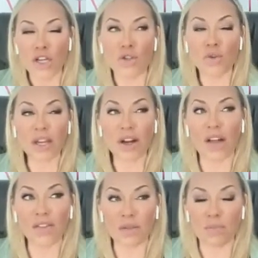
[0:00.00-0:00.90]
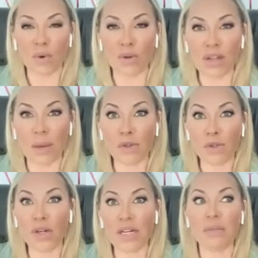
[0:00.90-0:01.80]
So you get all these bonus
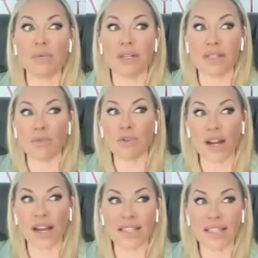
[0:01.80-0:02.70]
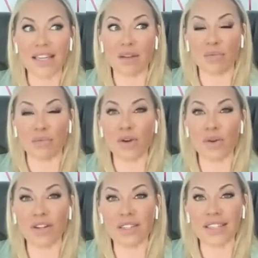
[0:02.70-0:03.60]
opportunities because I'm trying to get the
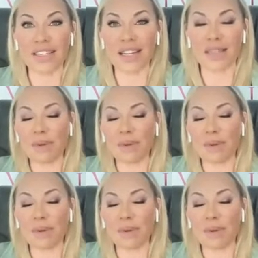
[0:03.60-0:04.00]
pre-orders in.